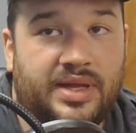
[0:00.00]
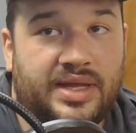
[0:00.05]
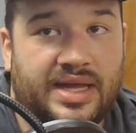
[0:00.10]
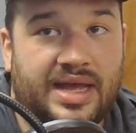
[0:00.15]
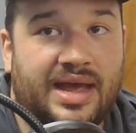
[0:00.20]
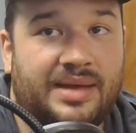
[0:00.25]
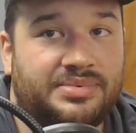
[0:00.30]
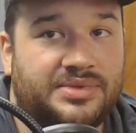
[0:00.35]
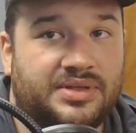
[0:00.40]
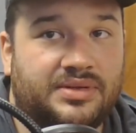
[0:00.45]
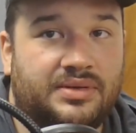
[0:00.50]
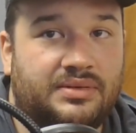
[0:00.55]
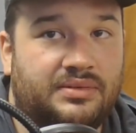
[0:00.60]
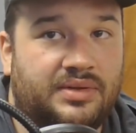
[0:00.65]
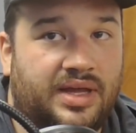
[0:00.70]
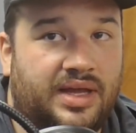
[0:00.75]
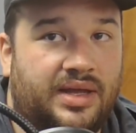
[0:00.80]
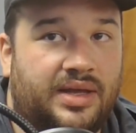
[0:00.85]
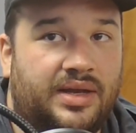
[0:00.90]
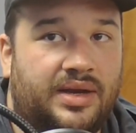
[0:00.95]
yeah,
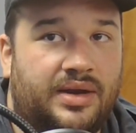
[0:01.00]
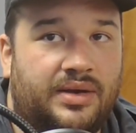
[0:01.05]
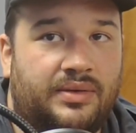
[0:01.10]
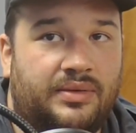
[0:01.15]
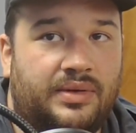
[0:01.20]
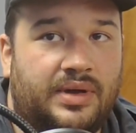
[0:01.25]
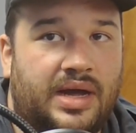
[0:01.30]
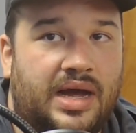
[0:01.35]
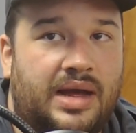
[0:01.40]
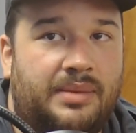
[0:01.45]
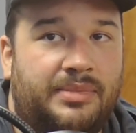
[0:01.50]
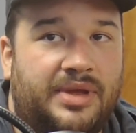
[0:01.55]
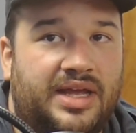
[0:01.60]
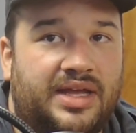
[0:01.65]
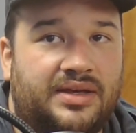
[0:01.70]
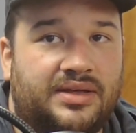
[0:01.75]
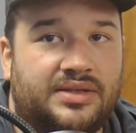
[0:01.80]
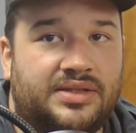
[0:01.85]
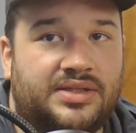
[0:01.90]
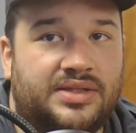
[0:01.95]
absolutely.
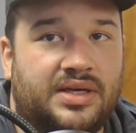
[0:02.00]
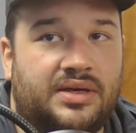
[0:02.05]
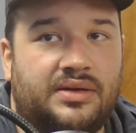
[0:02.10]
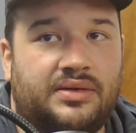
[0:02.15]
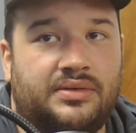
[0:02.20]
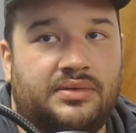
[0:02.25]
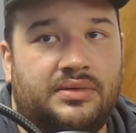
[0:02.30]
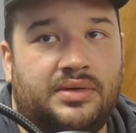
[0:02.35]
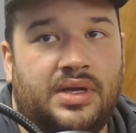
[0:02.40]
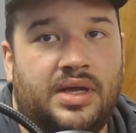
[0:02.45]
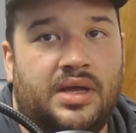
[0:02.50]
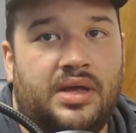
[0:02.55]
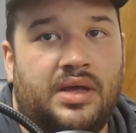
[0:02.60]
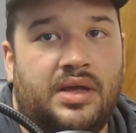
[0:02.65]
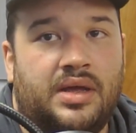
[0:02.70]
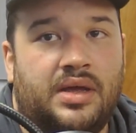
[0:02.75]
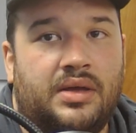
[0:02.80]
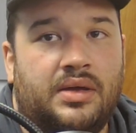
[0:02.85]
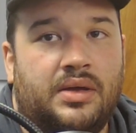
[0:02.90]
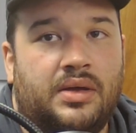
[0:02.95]
So
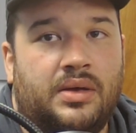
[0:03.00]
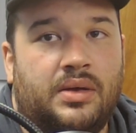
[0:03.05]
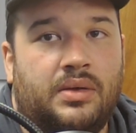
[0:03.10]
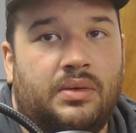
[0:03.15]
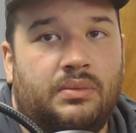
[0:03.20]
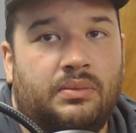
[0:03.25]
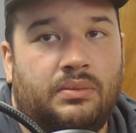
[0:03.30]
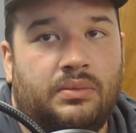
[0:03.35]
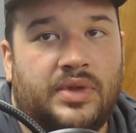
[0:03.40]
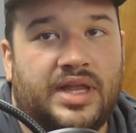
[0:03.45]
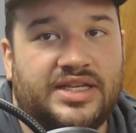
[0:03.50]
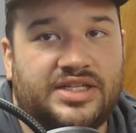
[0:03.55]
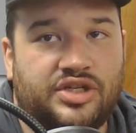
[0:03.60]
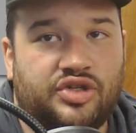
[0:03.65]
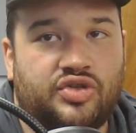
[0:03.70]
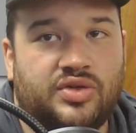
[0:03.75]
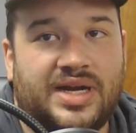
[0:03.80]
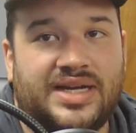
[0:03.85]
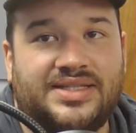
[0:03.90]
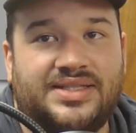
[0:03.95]
let's
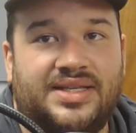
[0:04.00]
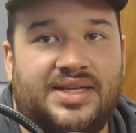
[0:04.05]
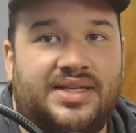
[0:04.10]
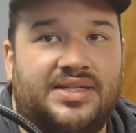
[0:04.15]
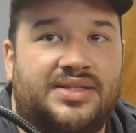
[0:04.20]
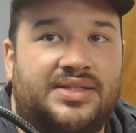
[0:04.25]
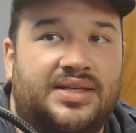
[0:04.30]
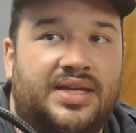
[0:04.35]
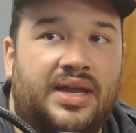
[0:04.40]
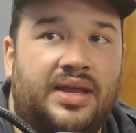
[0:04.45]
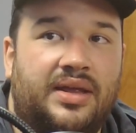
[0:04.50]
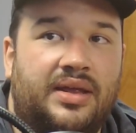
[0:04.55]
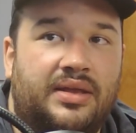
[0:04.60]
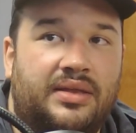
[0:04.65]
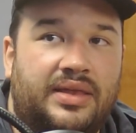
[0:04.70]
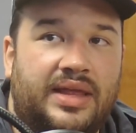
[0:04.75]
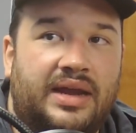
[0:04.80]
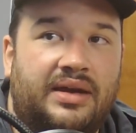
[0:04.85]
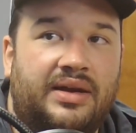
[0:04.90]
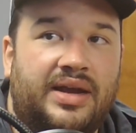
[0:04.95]
address this.
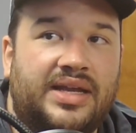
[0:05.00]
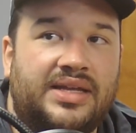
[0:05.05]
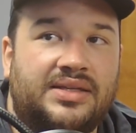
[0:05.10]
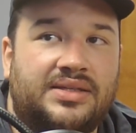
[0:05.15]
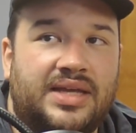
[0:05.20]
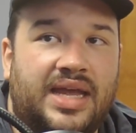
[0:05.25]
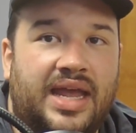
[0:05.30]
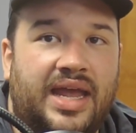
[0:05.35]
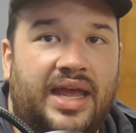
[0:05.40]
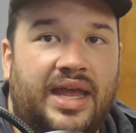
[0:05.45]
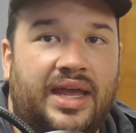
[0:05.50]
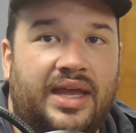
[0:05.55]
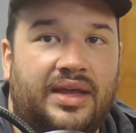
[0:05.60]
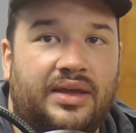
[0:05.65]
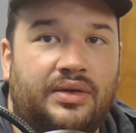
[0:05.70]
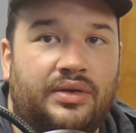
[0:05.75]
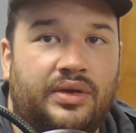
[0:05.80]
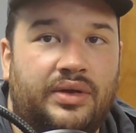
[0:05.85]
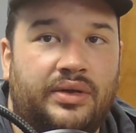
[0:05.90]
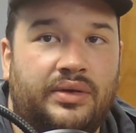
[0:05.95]
There is a
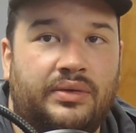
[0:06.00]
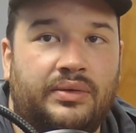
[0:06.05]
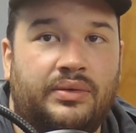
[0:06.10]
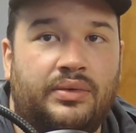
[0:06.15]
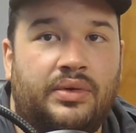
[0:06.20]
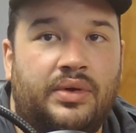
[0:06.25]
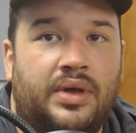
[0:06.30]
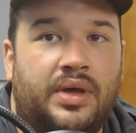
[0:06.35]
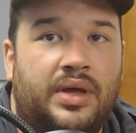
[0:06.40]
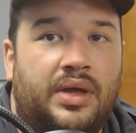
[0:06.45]
new